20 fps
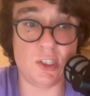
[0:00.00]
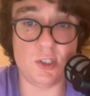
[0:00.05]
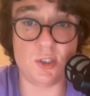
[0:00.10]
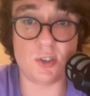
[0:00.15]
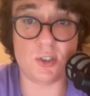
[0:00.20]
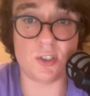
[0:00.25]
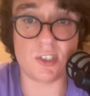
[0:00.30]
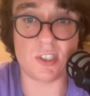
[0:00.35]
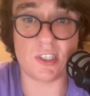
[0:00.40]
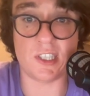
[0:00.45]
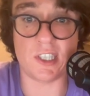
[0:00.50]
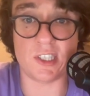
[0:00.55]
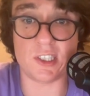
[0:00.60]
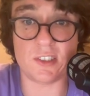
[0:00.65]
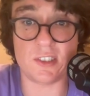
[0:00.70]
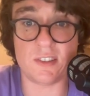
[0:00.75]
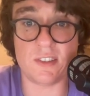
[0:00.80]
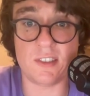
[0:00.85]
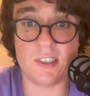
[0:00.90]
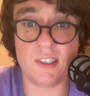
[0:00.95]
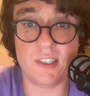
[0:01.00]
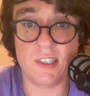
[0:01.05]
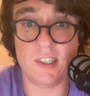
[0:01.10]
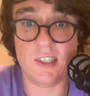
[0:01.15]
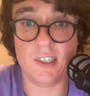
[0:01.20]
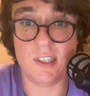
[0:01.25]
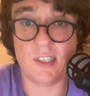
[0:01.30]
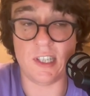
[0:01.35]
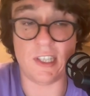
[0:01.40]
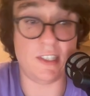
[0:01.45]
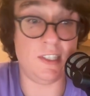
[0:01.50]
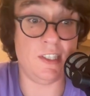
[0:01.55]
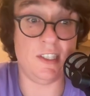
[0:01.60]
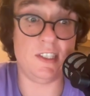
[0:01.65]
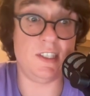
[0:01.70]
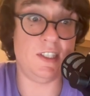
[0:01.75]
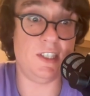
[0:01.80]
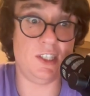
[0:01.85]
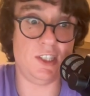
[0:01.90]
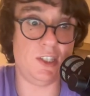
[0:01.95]
Even if there are 10,000
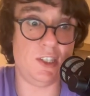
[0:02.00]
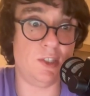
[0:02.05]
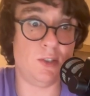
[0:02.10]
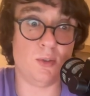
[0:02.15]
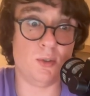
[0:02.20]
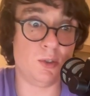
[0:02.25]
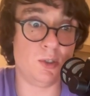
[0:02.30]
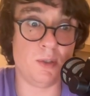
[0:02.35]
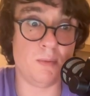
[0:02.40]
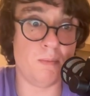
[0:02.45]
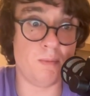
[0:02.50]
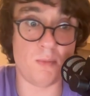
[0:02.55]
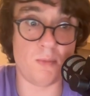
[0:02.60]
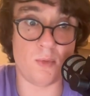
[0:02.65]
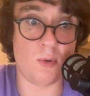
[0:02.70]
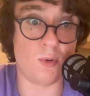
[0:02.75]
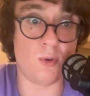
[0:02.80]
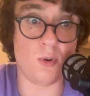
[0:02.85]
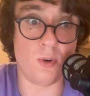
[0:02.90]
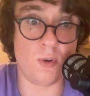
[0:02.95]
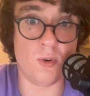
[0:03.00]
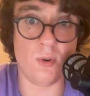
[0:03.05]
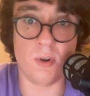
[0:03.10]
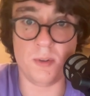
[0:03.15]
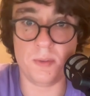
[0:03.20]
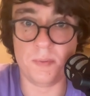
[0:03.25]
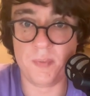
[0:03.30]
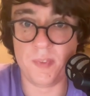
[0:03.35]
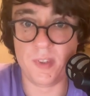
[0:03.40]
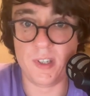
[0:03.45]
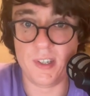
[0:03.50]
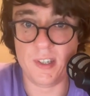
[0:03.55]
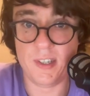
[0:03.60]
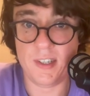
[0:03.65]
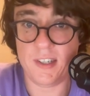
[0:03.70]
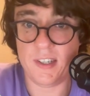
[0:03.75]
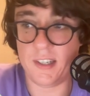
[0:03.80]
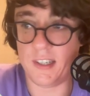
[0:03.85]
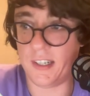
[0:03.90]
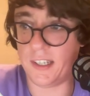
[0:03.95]
here, it's nothing serious.
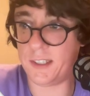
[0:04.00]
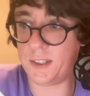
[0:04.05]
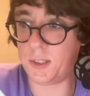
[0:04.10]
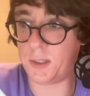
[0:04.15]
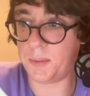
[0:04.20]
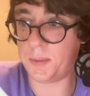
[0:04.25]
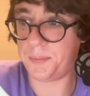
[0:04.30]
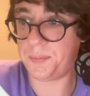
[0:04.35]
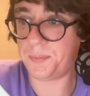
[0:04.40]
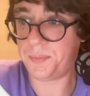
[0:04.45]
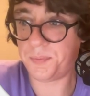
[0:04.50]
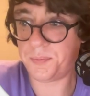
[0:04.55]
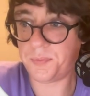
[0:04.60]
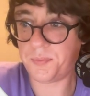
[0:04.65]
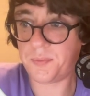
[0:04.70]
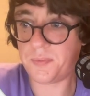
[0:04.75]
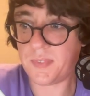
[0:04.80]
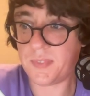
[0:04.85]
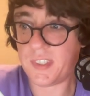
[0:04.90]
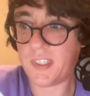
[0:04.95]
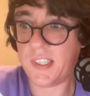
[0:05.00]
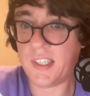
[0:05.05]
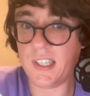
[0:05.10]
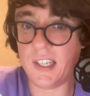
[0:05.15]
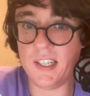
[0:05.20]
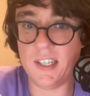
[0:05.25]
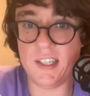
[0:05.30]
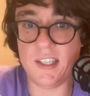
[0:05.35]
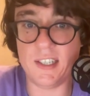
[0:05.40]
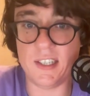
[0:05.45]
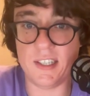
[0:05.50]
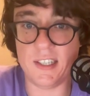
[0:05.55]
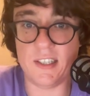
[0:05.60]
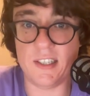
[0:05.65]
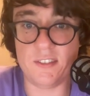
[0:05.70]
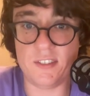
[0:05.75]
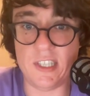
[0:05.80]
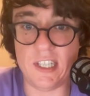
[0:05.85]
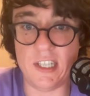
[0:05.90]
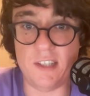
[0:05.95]
But 10,000 thousands,
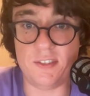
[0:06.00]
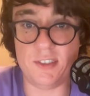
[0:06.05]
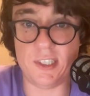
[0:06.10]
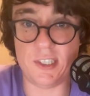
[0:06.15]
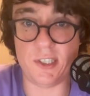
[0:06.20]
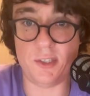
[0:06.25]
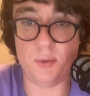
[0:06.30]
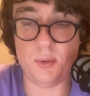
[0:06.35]
that's something.